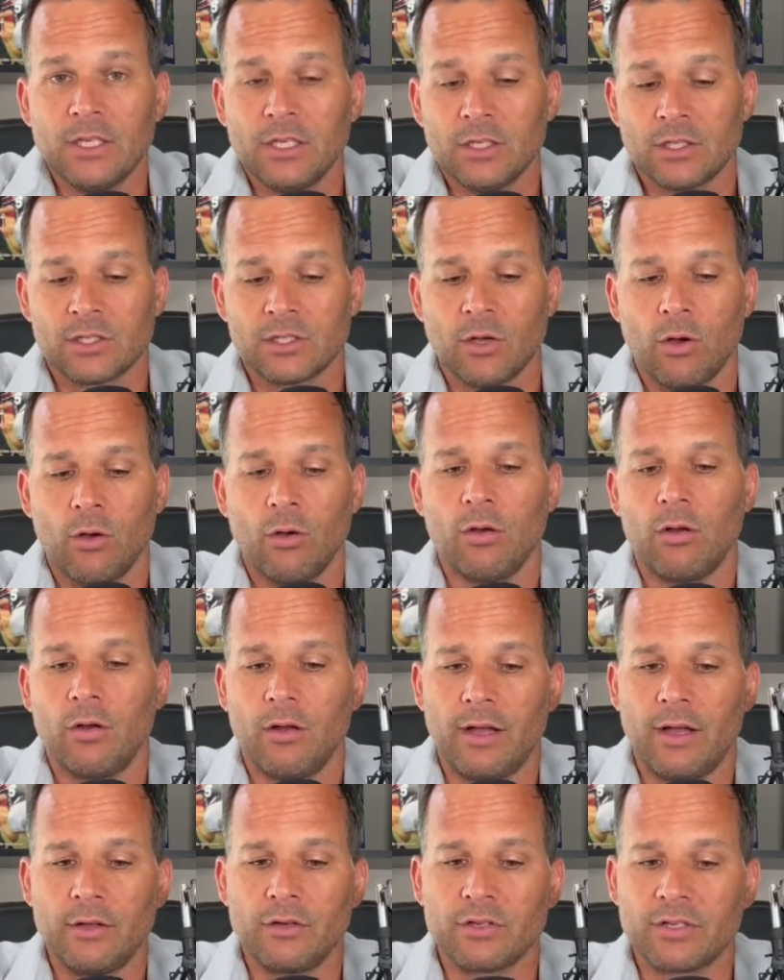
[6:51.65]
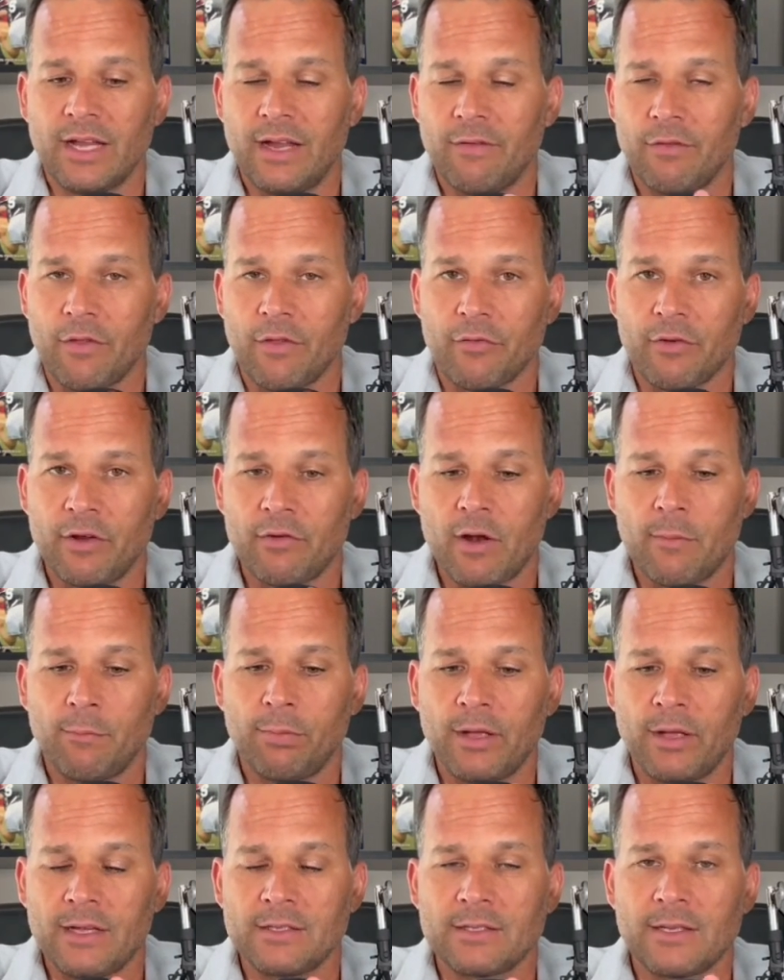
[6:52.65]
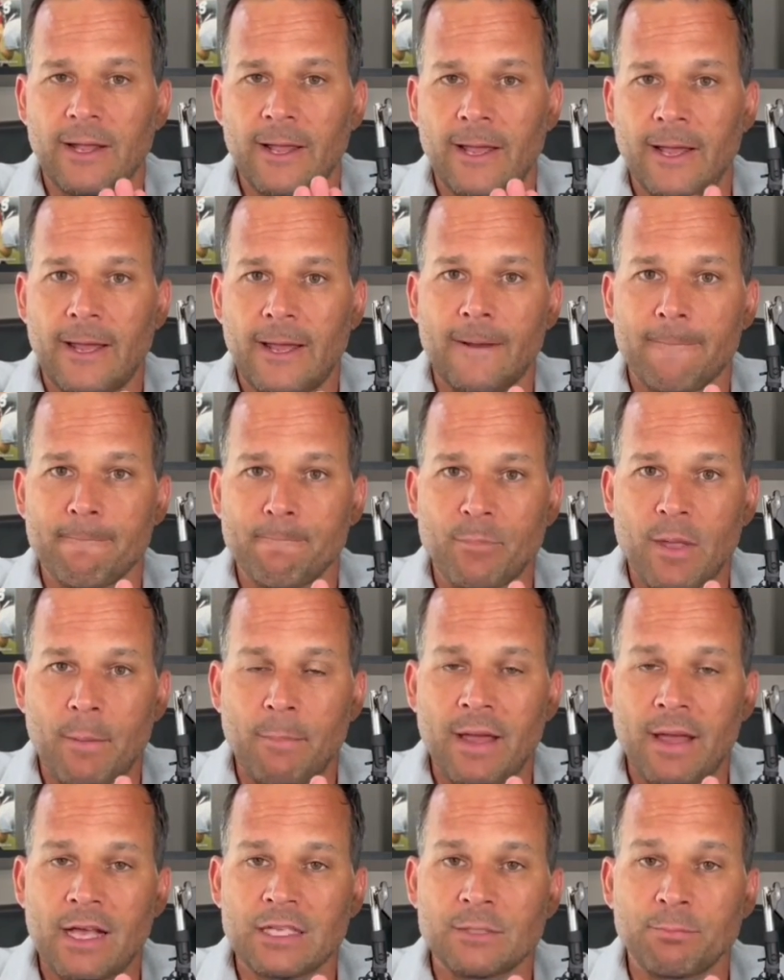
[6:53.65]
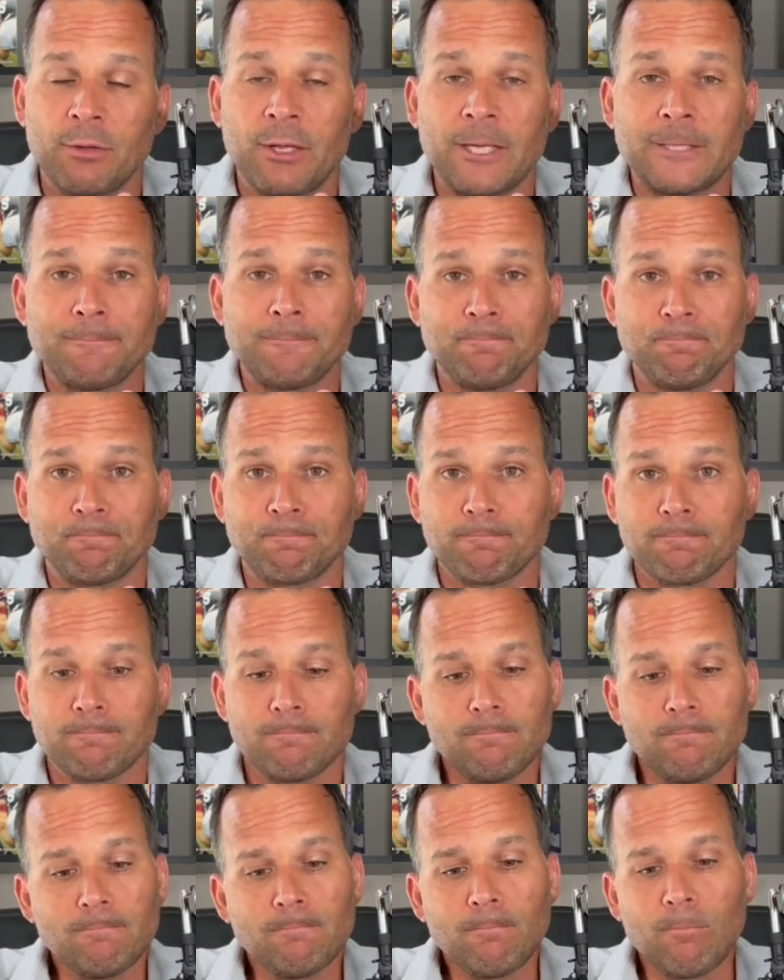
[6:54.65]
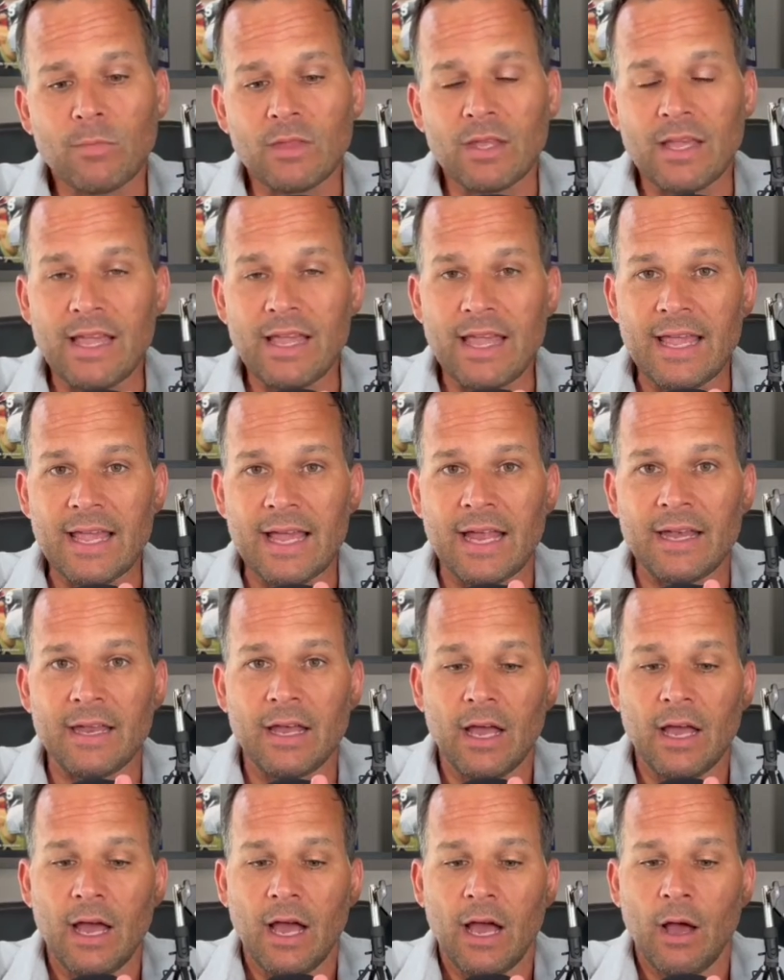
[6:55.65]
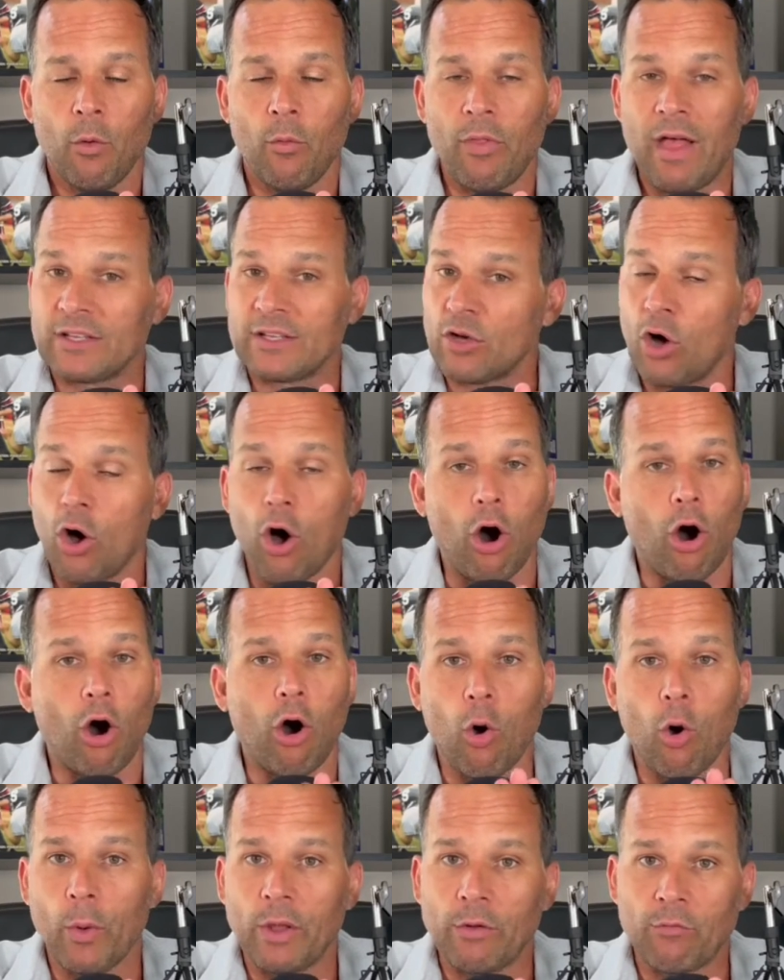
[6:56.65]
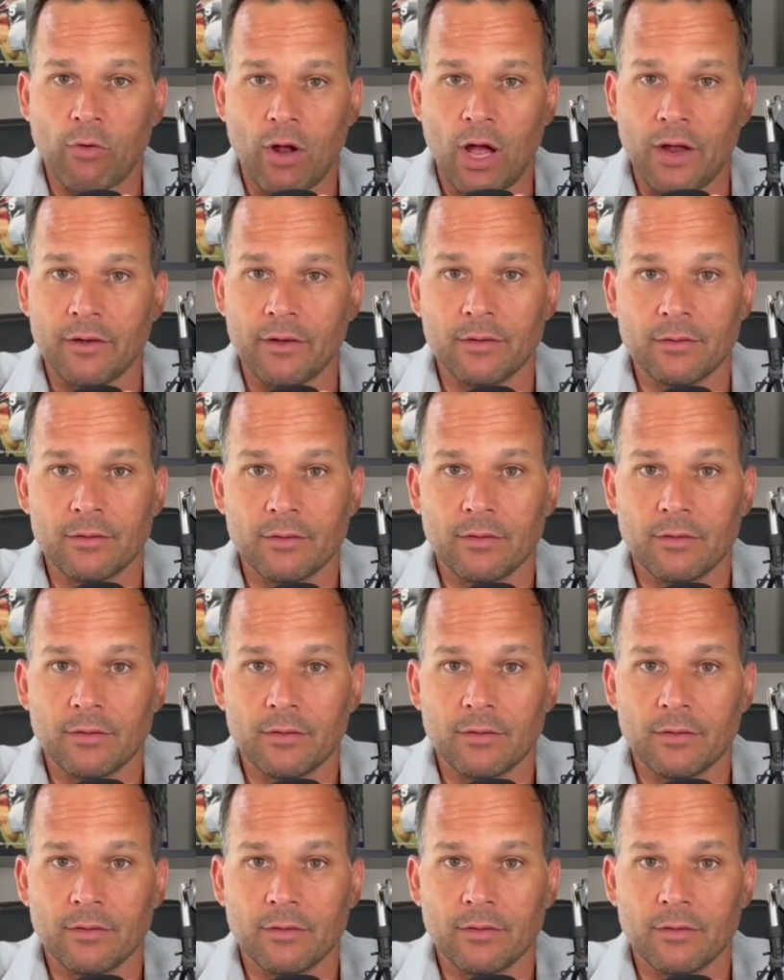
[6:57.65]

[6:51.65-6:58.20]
So I usually have the 3 run plays and a pass play, and that's all we run.